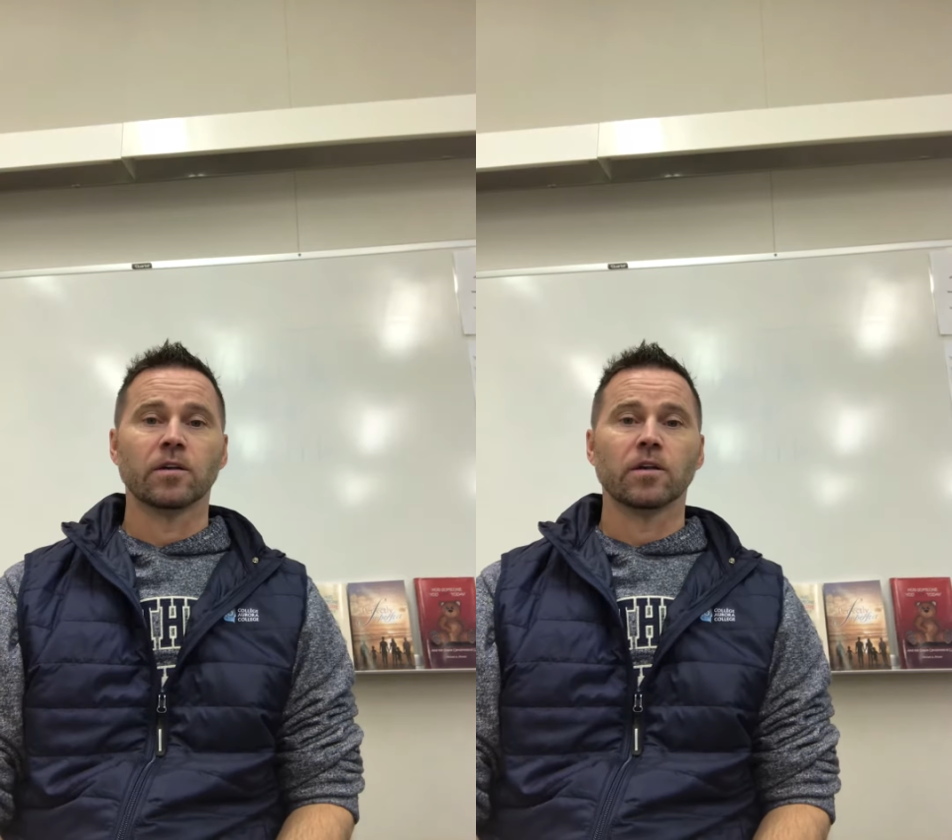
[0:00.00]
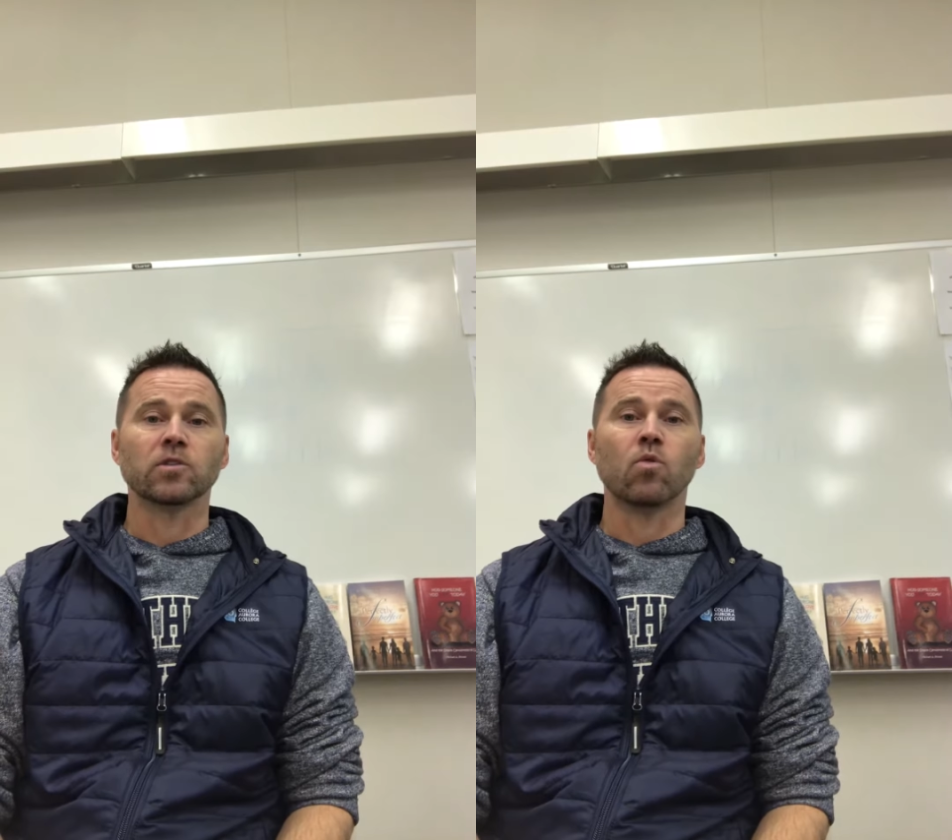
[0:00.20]

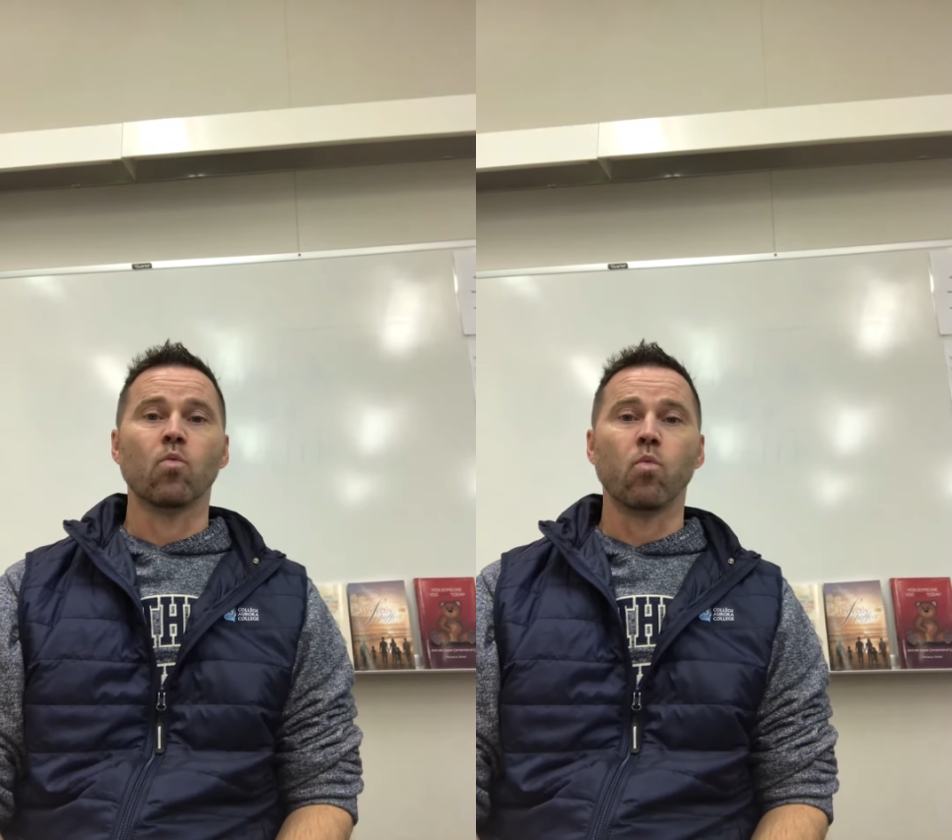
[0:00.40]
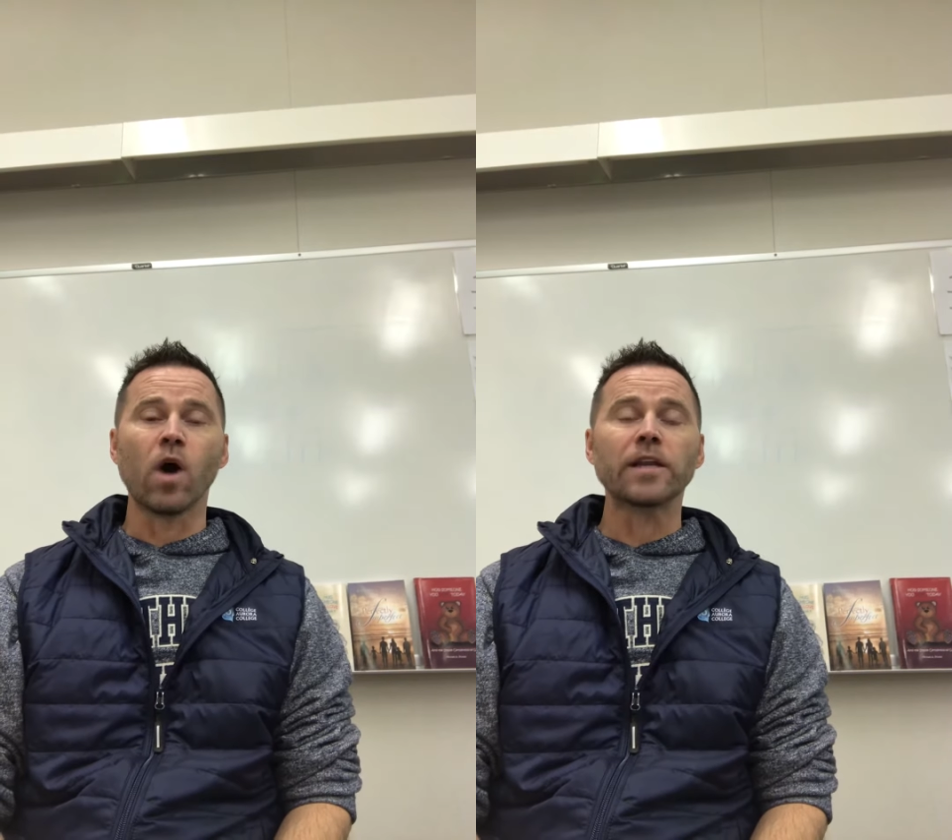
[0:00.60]
So
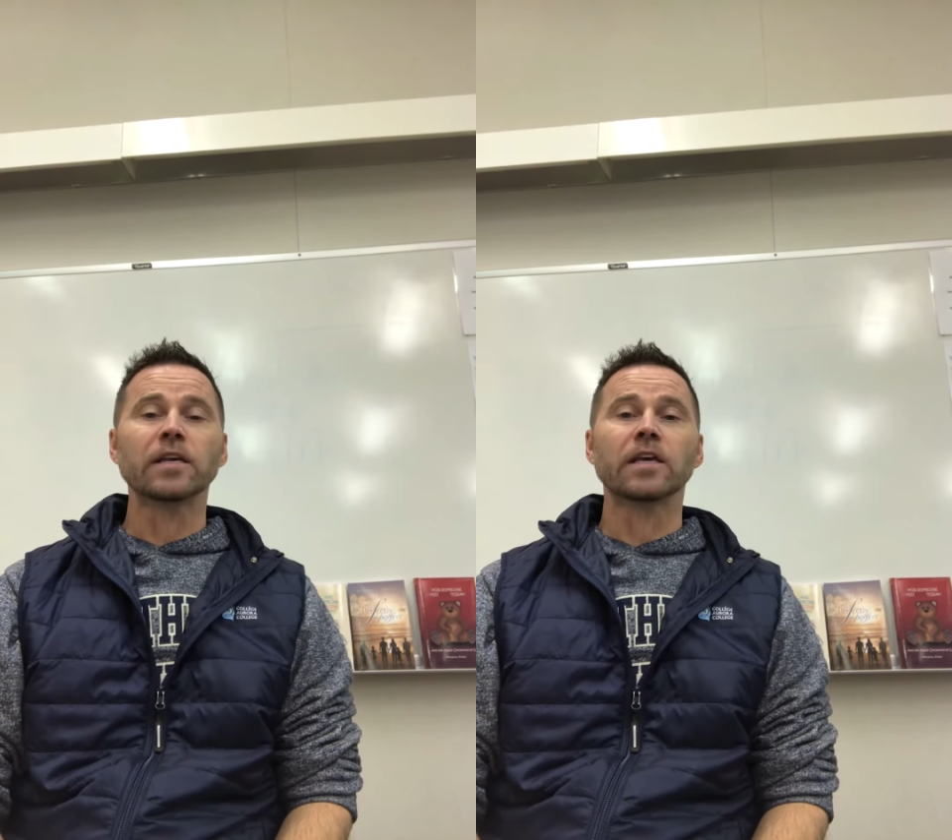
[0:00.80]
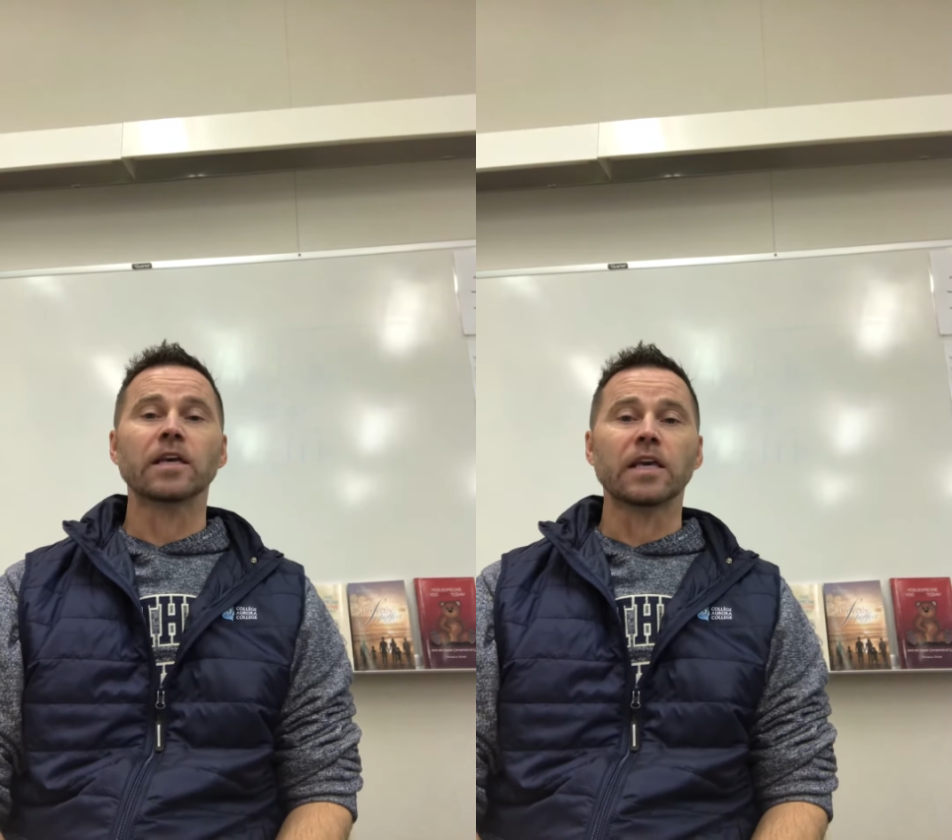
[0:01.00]

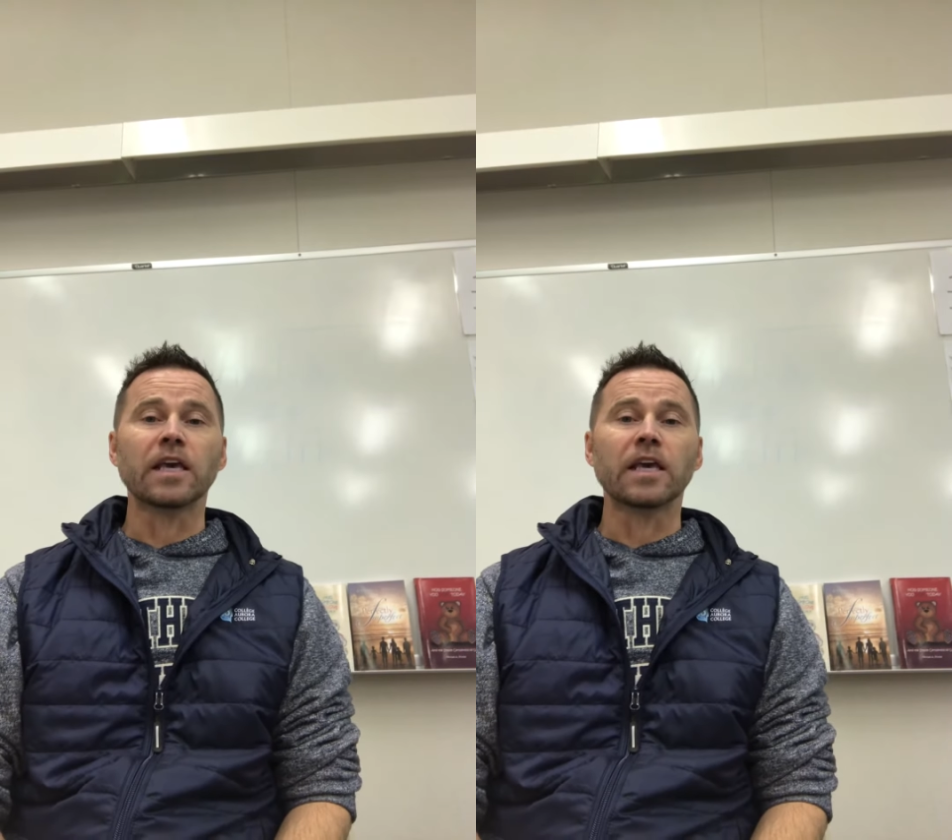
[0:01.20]
what